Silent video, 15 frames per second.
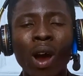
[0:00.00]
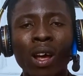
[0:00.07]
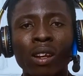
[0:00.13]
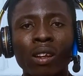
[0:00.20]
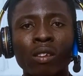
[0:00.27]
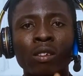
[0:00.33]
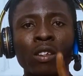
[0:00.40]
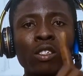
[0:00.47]

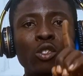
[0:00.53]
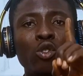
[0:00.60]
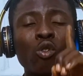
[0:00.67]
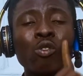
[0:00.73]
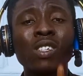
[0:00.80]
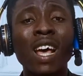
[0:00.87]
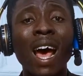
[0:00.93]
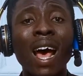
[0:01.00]
one,
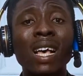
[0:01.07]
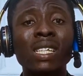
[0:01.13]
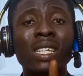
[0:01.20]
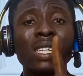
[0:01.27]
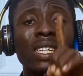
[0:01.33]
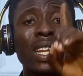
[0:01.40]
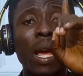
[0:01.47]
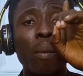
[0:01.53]
don't
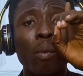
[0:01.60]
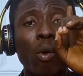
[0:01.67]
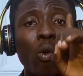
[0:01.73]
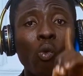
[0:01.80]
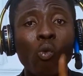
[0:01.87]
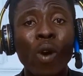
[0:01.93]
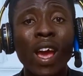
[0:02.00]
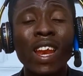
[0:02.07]
ask them,
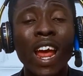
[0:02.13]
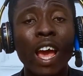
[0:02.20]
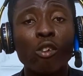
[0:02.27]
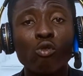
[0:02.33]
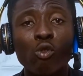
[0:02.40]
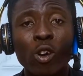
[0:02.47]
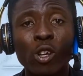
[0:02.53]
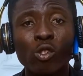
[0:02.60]
when are
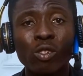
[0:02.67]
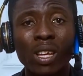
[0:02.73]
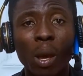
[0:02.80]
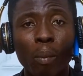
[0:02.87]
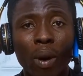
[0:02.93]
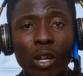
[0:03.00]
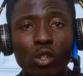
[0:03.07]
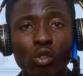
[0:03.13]
you going to
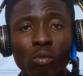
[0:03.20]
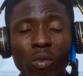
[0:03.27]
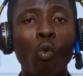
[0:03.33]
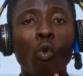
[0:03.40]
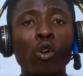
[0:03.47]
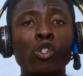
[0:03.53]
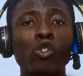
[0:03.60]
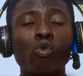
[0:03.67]
get back to me?
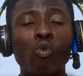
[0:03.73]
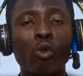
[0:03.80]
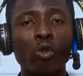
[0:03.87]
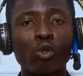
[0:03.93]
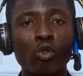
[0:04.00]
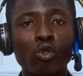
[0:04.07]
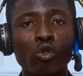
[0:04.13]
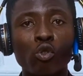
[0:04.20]
What you
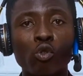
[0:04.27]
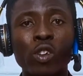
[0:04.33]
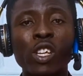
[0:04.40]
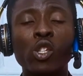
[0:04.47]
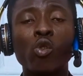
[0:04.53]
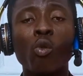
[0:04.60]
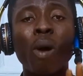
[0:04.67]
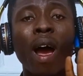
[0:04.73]
want to do
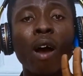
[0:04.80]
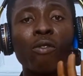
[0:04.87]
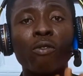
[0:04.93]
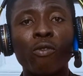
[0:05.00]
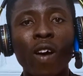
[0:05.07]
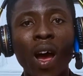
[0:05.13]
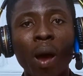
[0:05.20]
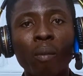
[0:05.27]
is to
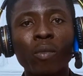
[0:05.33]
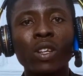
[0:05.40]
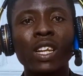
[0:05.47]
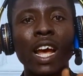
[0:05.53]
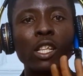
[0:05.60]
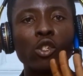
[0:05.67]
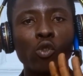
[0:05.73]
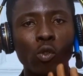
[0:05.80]
affirm
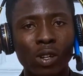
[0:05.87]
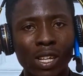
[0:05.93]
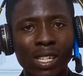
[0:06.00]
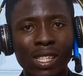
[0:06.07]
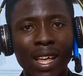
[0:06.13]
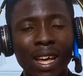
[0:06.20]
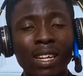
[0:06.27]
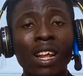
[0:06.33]
that you
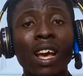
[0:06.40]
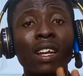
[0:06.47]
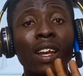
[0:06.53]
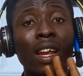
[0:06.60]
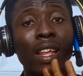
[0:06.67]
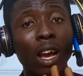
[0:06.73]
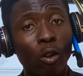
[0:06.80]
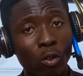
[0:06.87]
understand
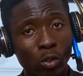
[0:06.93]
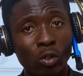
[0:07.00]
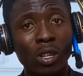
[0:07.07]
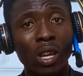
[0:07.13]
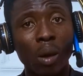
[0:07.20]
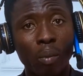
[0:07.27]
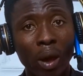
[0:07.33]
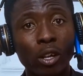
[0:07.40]
that they are going to
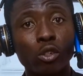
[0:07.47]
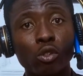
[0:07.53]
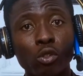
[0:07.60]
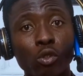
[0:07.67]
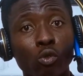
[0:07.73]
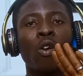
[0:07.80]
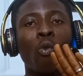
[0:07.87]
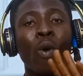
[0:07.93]
get back to you.
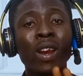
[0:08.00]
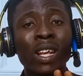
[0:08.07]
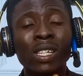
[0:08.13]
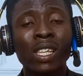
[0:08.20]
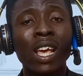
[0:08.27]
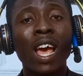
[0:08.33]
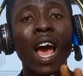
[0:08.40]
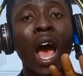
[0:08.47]
When they
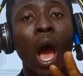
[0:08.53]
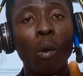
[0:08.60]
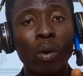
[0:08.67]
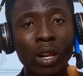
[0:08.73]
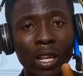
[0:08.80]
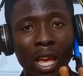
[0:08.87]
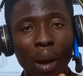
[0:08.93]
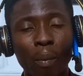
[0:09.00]
say, I
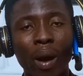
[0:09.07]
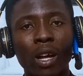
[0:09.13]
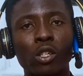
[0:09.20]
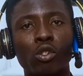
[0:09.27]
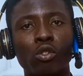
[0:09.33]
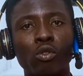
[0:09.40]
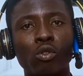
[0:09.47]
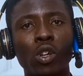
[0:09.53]
will get back
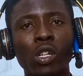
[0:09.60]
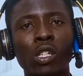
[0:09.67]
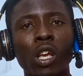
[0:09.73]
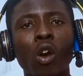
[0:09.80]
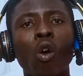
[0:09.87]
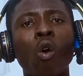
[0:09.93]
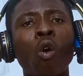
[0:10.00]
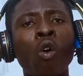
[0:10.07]
to you, just
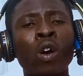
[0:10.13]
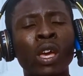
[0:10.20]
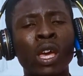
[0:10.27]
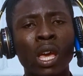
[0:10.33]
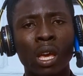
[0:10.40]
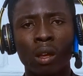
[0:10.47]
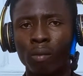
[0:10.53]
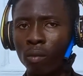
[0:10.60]
say,
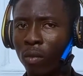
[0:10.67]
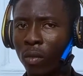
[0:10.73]
okay,